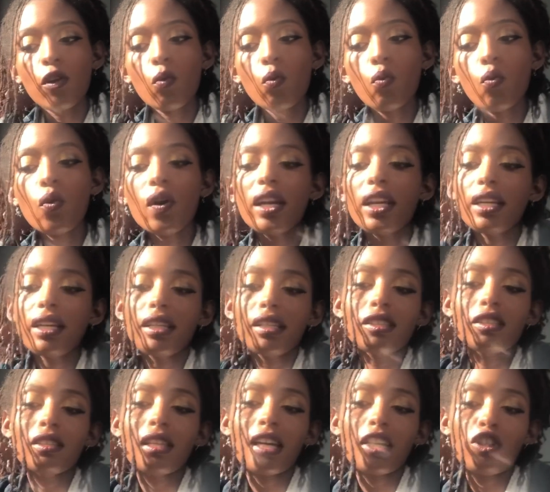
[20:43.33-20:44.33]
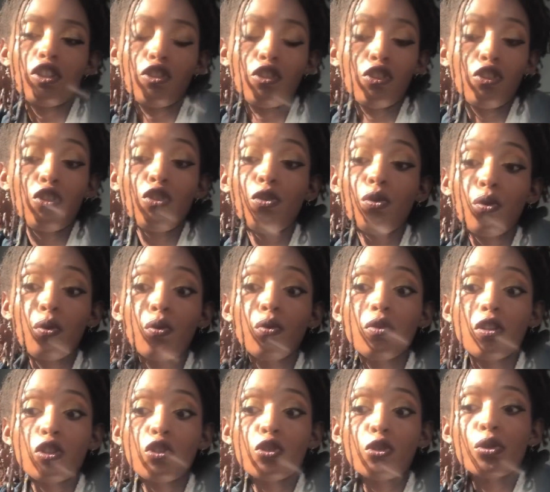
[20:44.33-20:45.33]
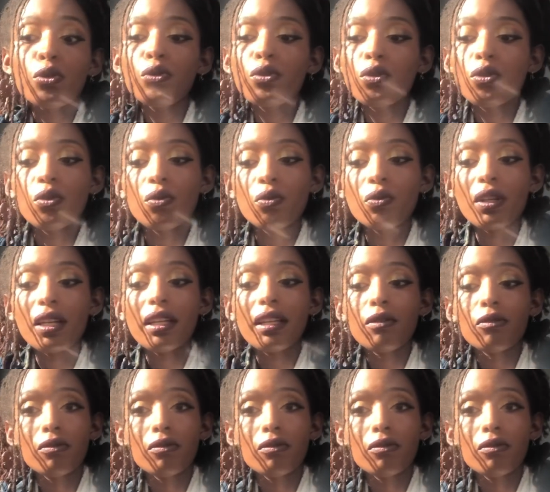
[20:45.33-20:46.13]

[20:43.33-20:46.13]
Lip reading: what it is that you, the true you,